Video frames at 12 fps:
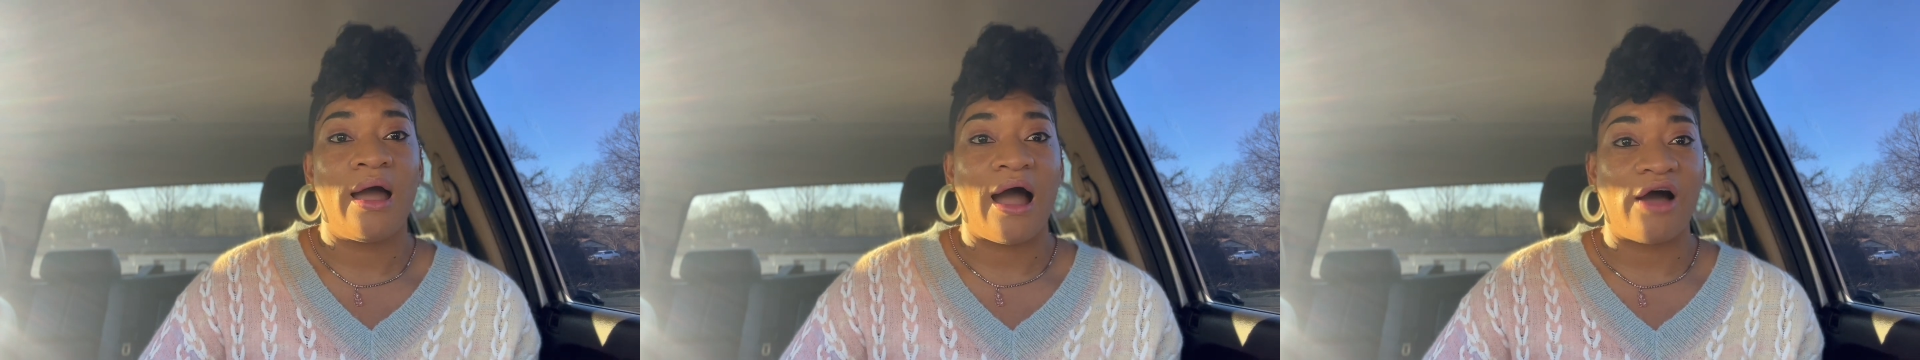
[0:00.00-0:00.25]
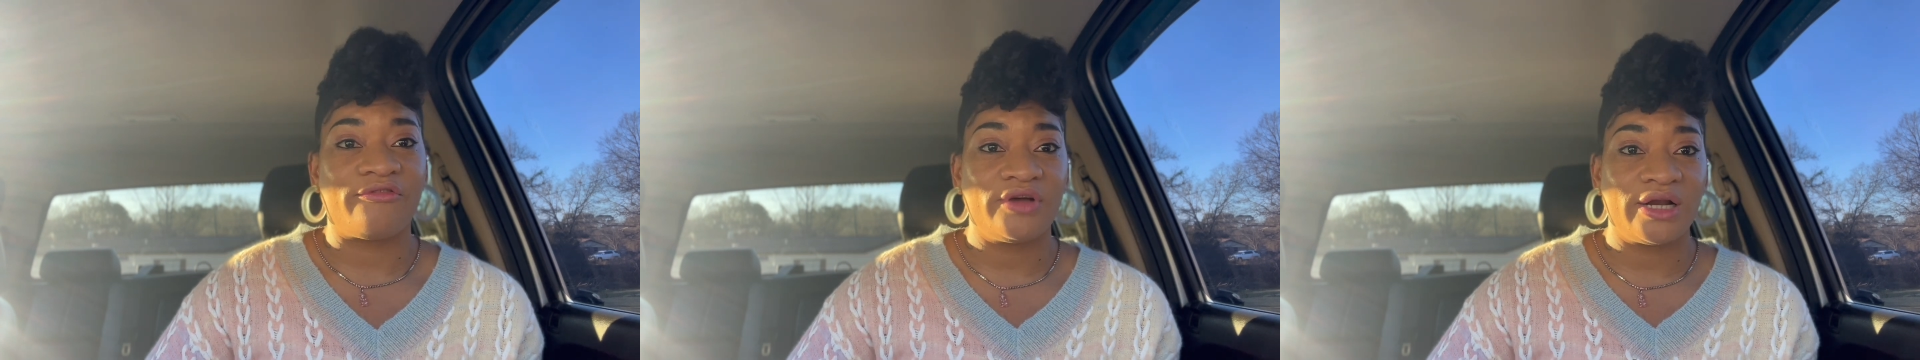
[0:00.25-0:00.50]

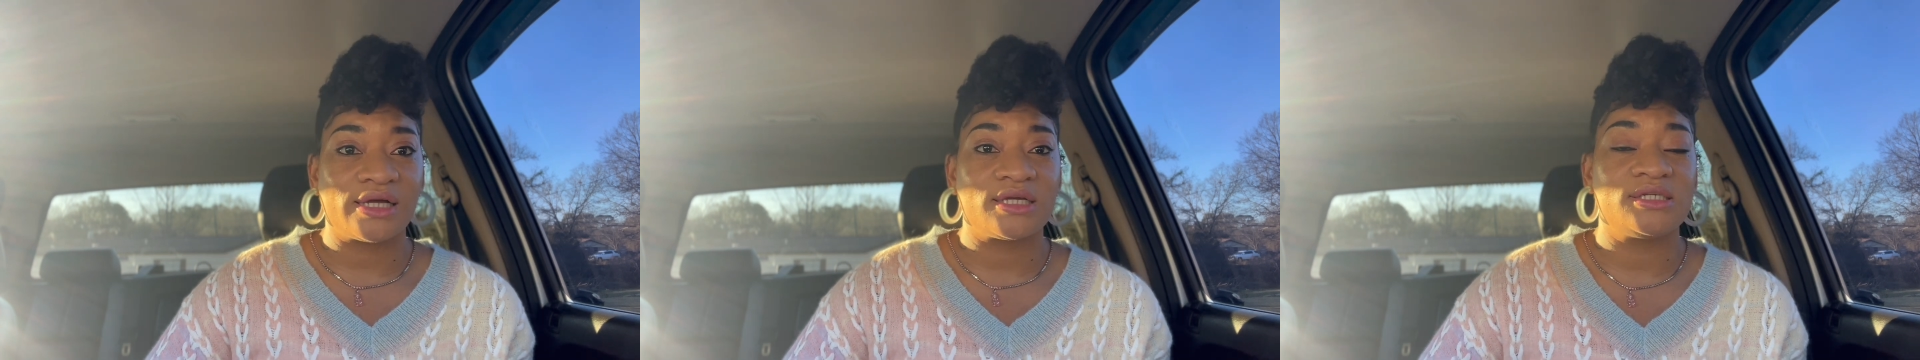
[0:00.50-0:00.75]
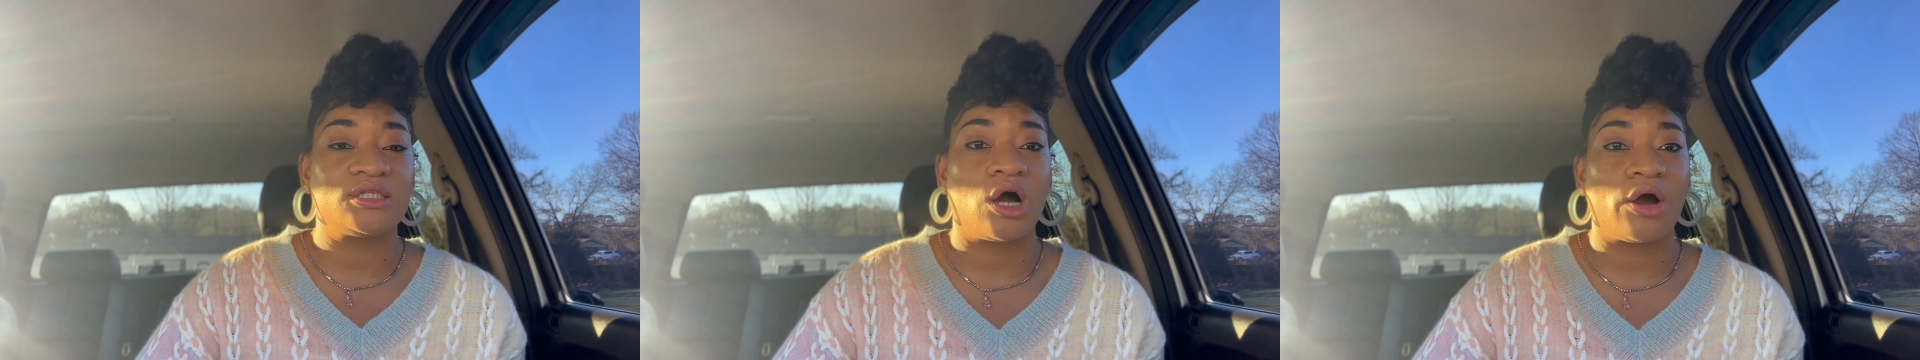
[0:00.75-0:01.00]
I feel like
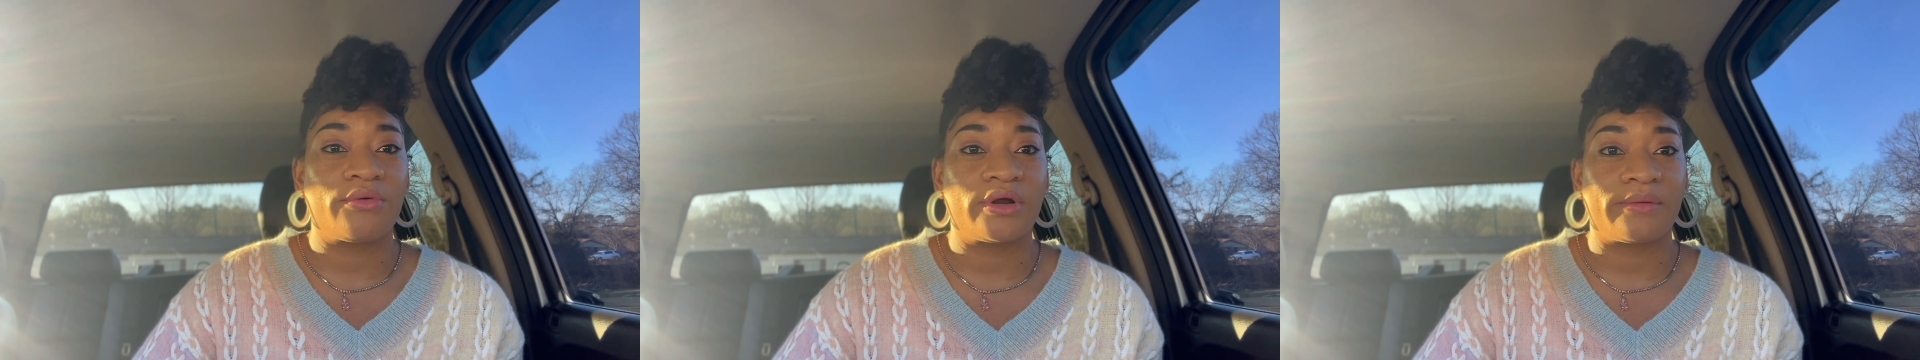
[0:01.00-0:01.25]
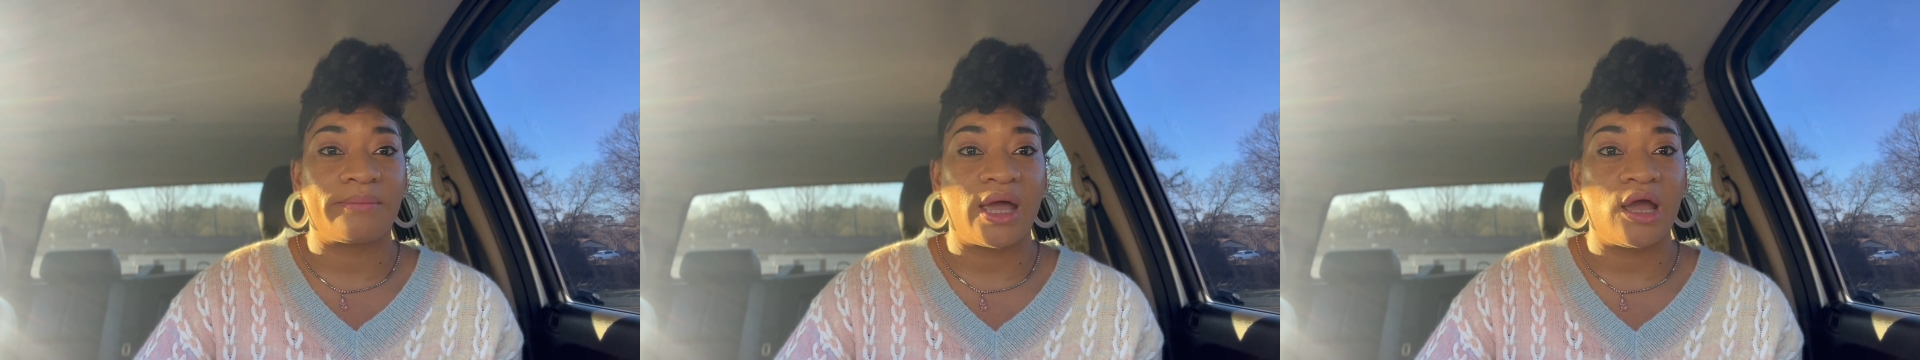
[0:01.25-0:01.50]
he's
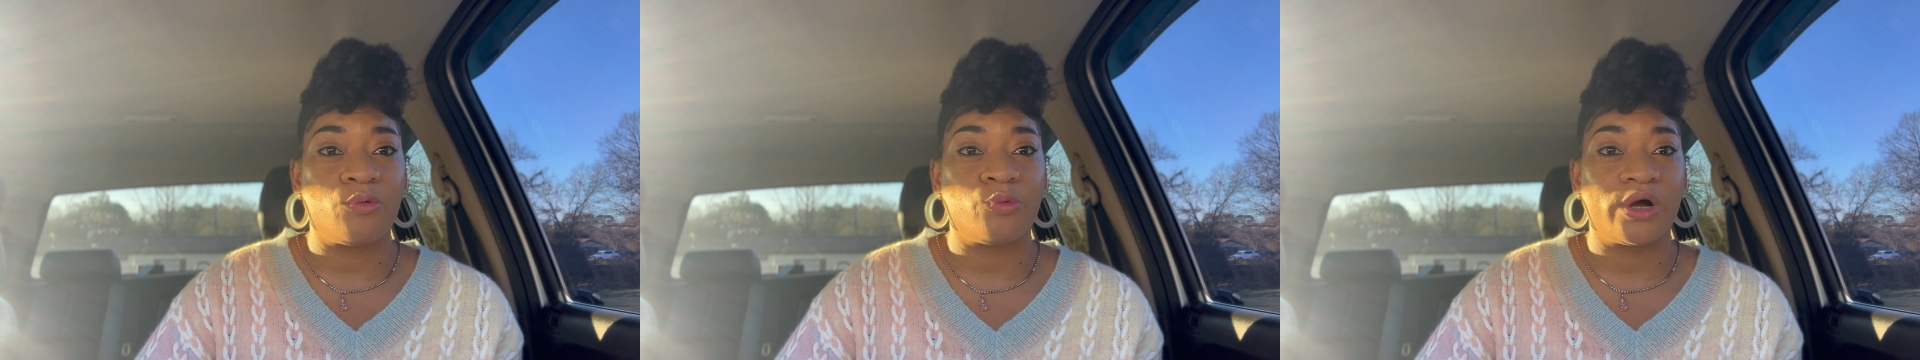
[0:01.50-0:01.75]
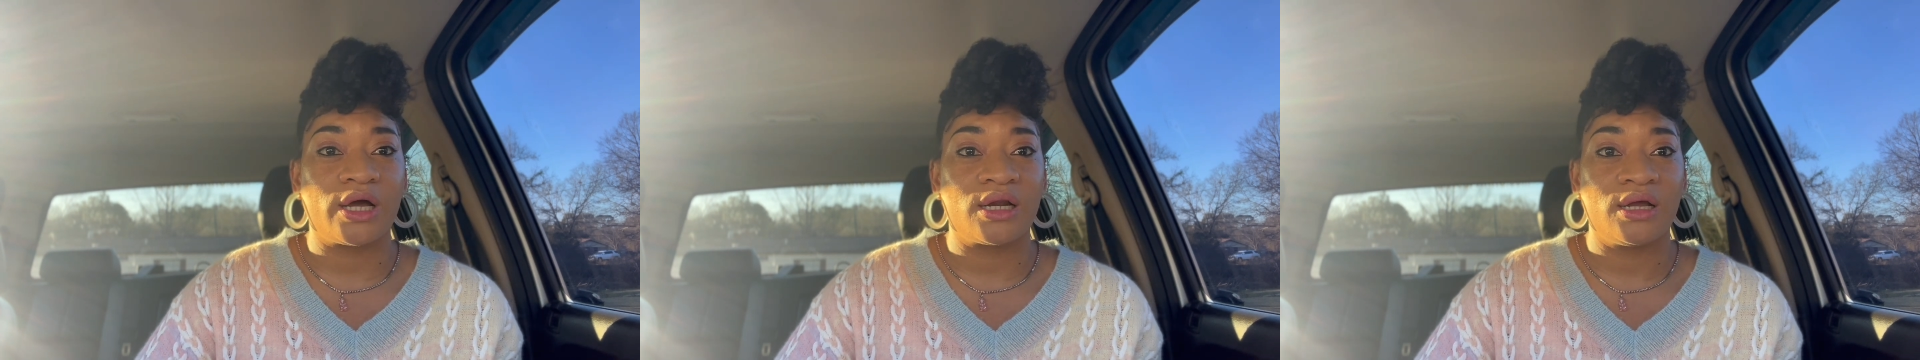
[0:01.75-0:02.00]
already made
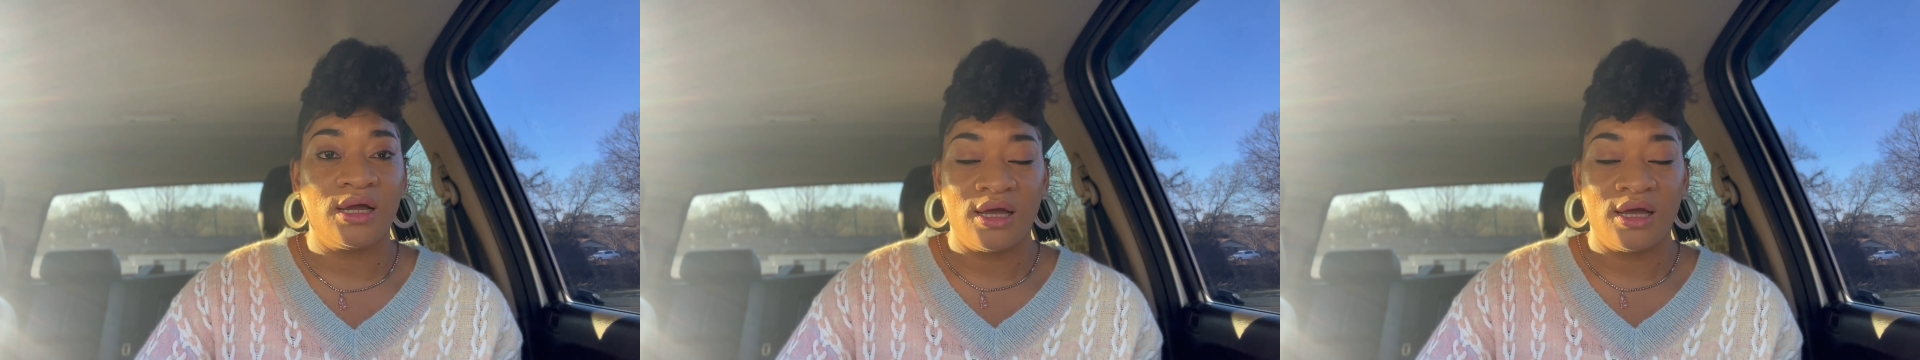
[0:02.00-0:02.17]
one.